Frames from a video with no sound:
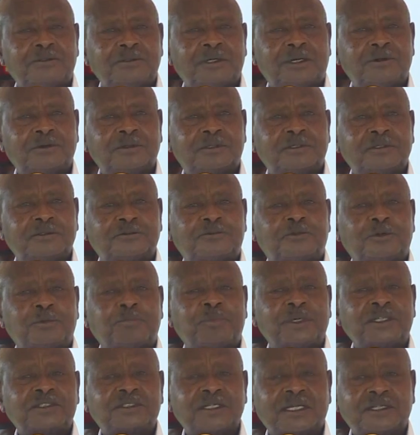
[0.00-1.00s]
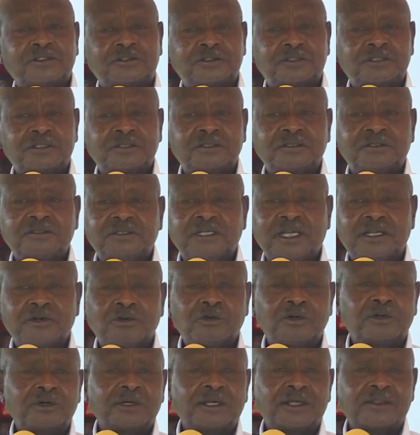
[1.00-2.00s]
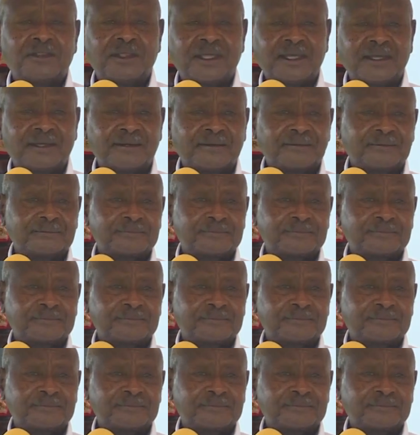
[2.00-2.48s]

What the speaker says: you are looking for peasants, they are no longer there.